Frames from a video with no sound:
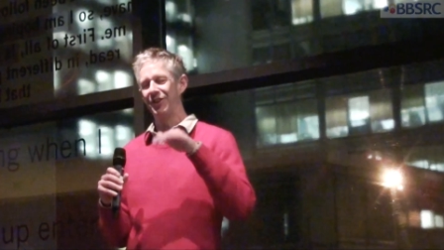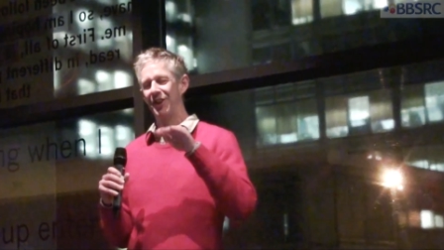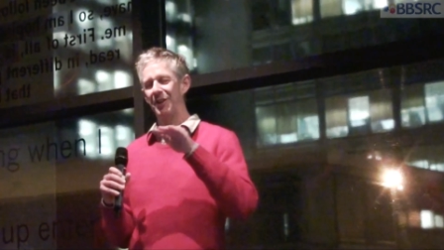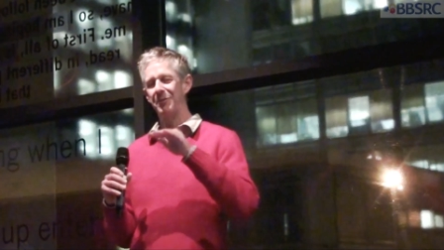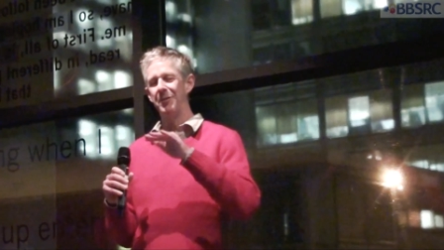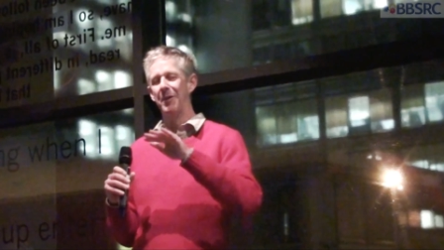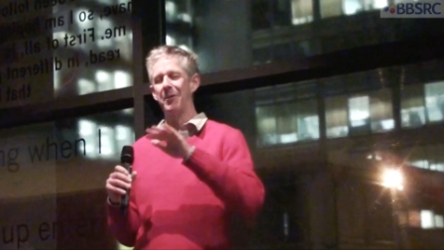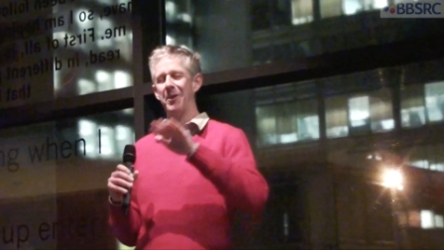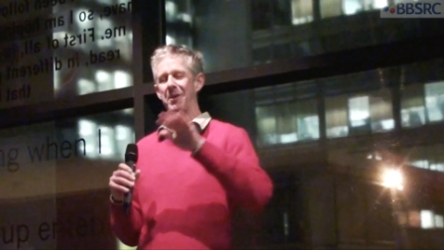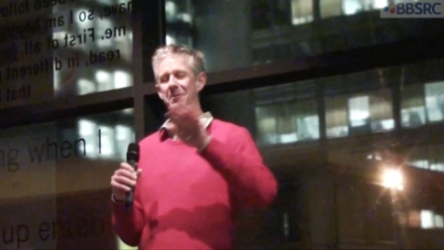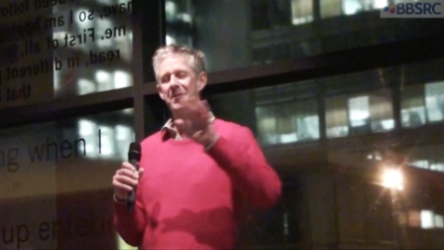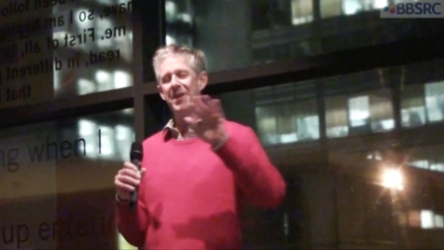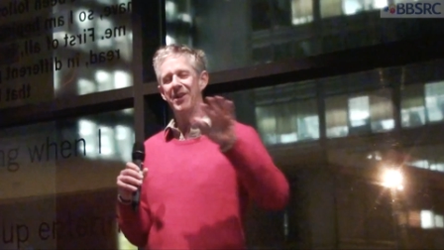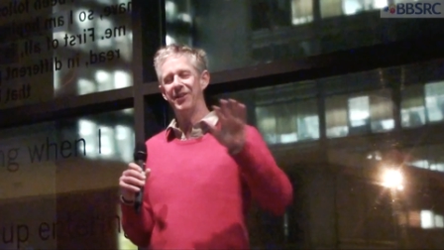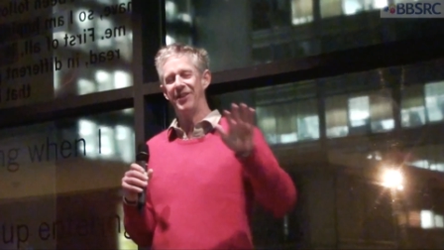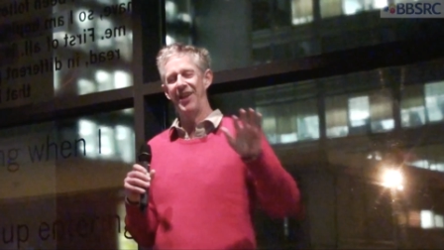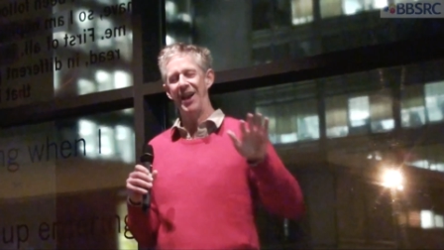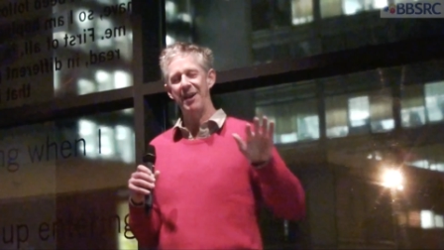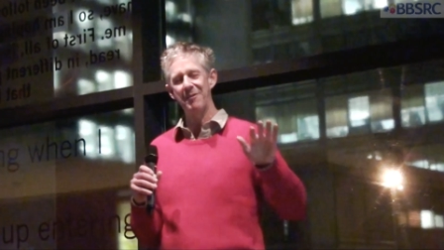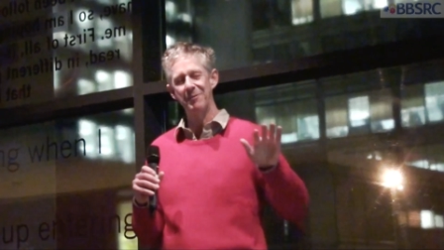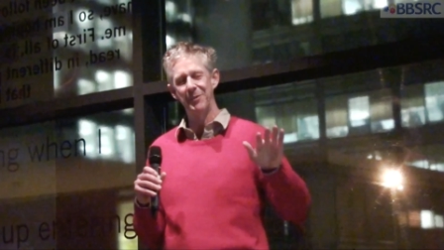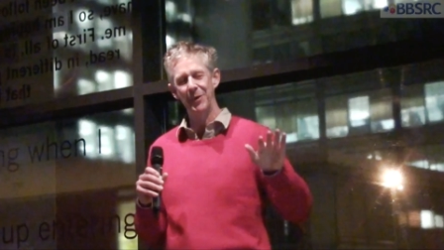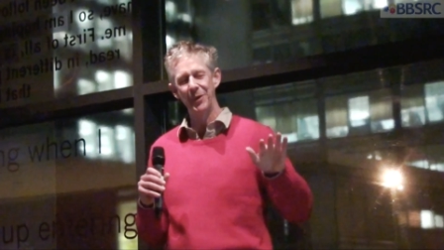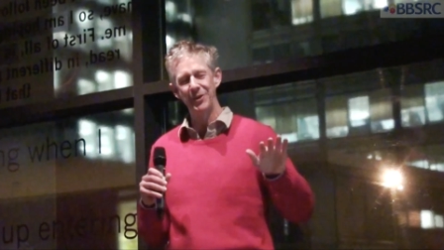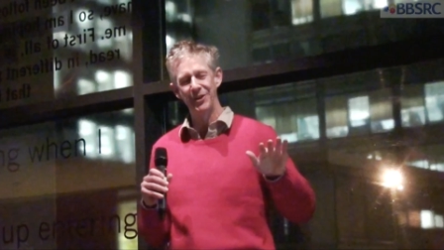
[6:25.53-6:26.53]
and I probably missed
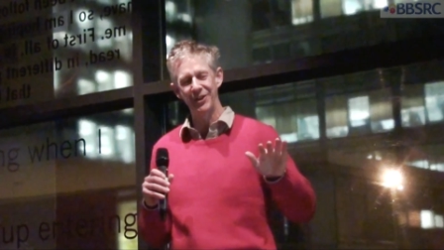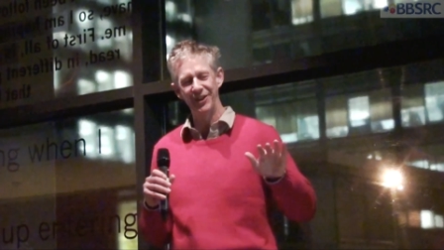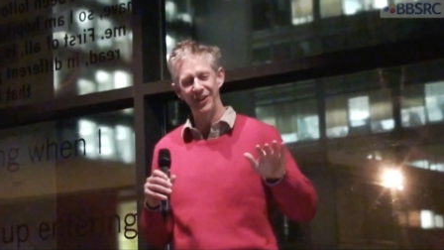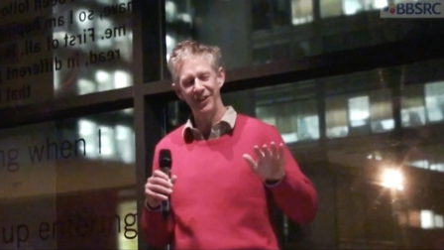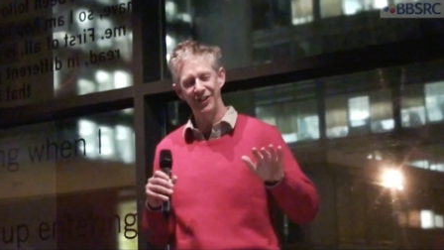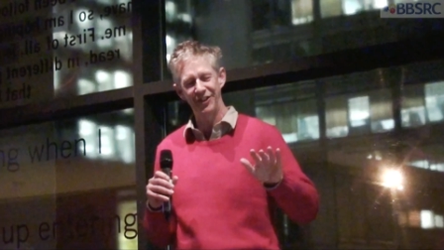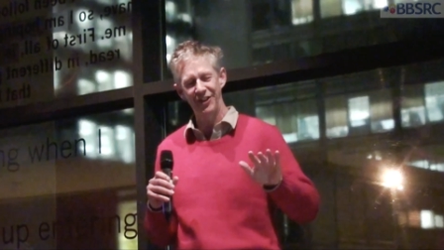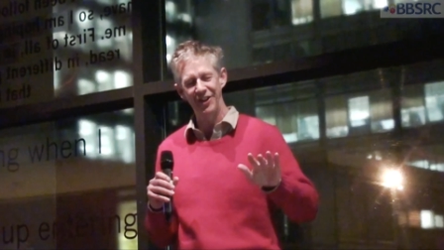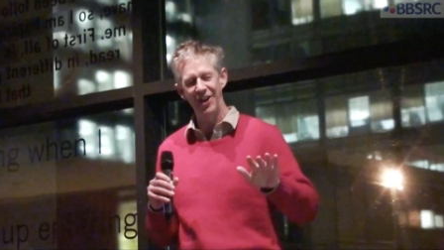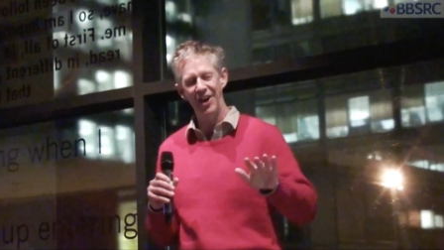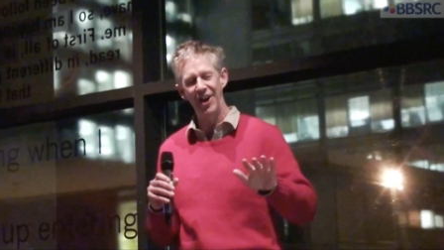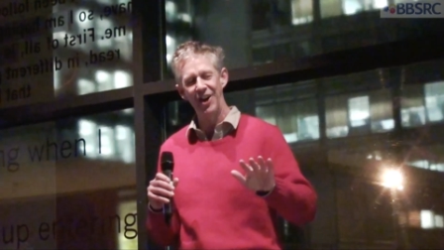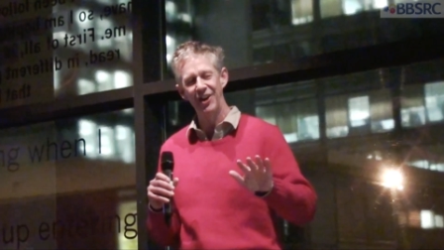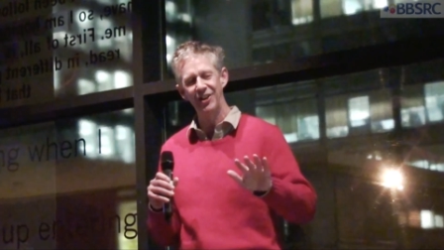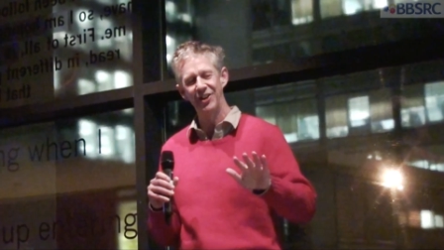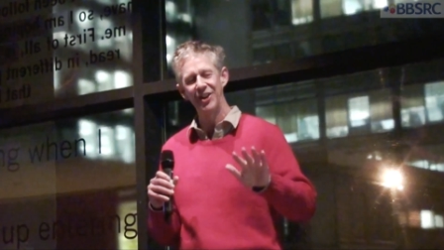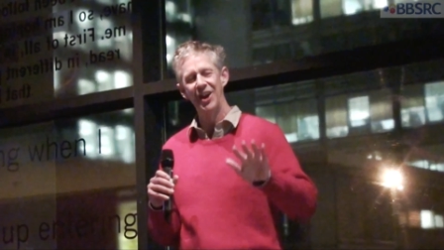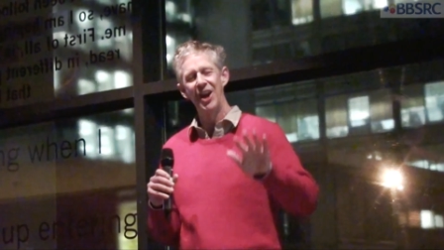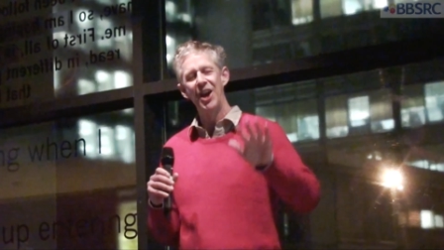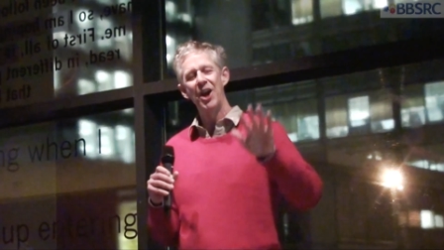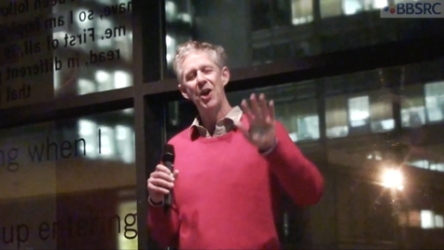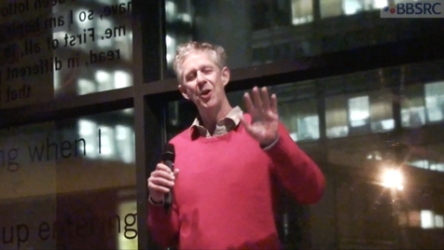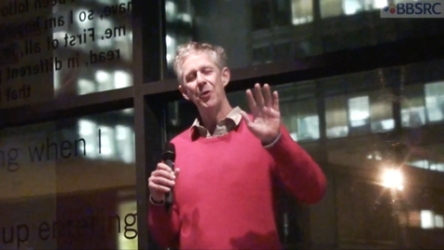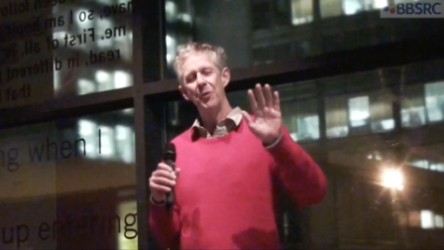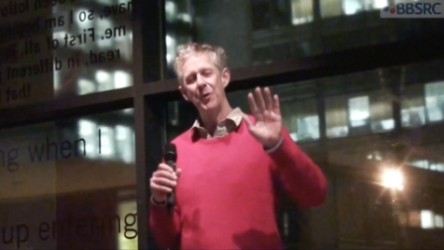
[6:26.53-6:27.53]
that point at the start,
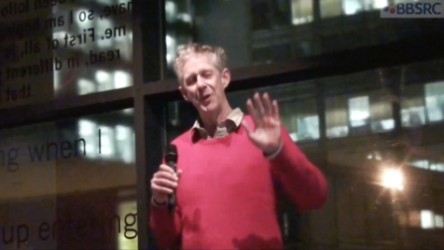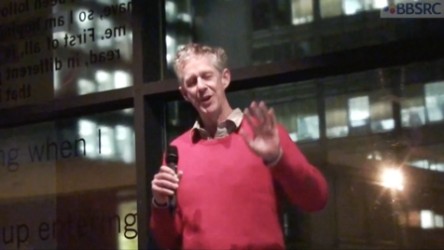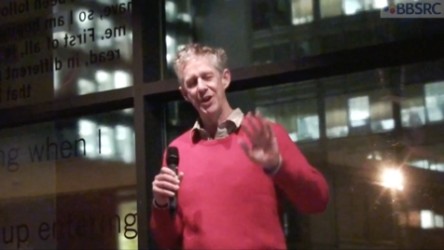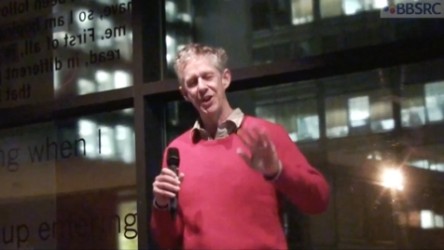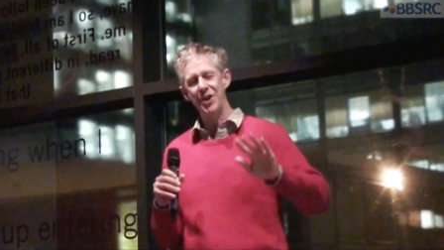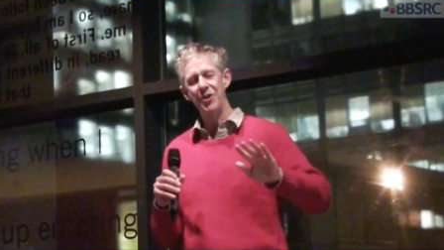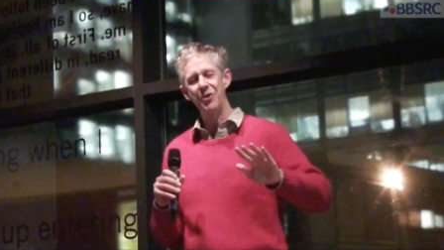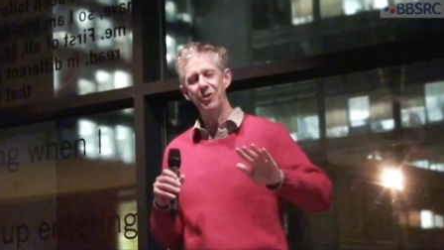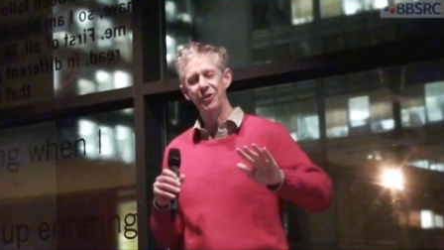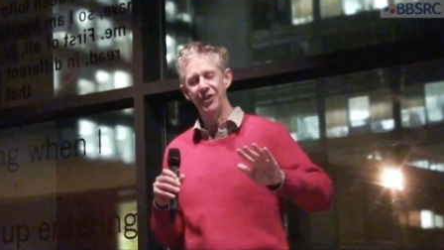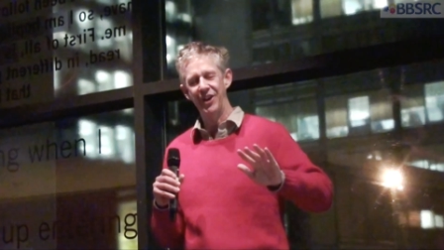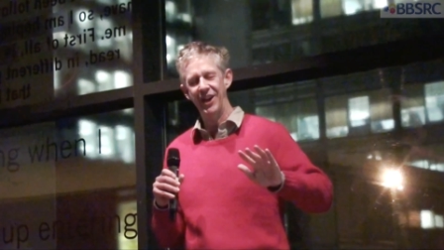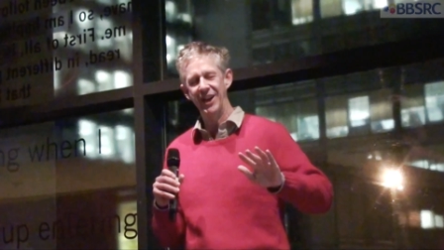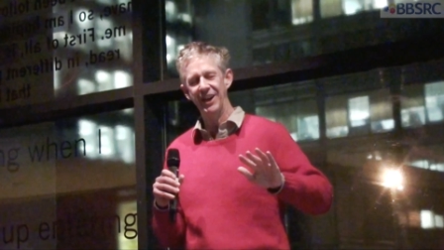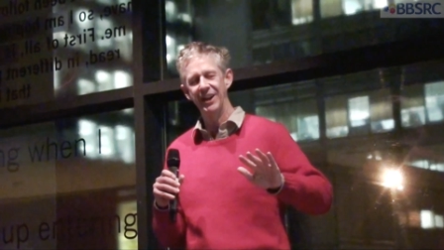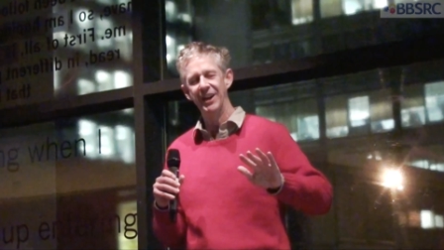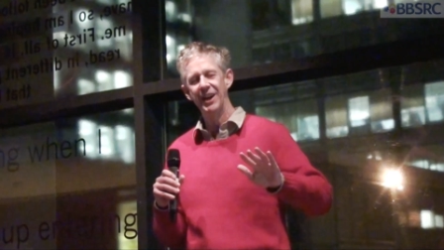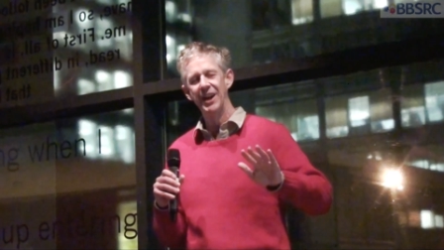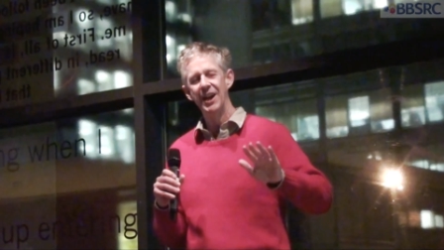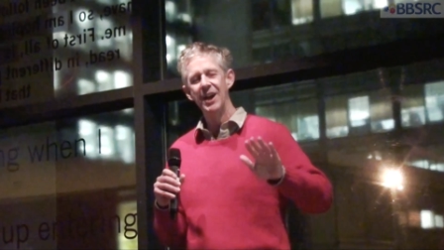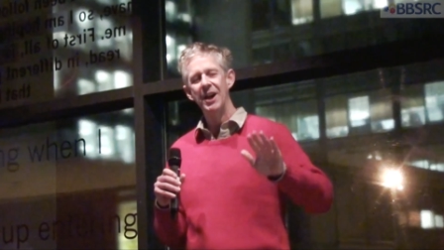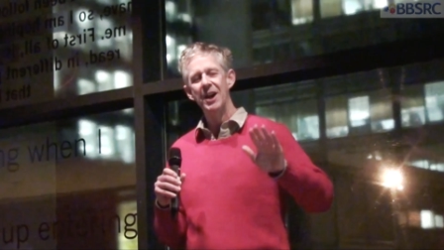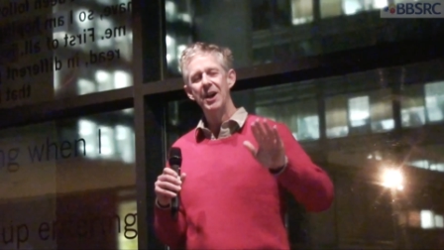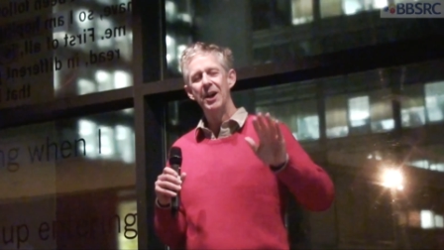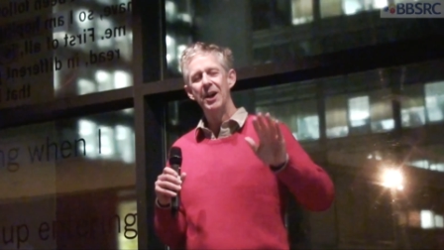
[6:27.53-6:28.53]
we're using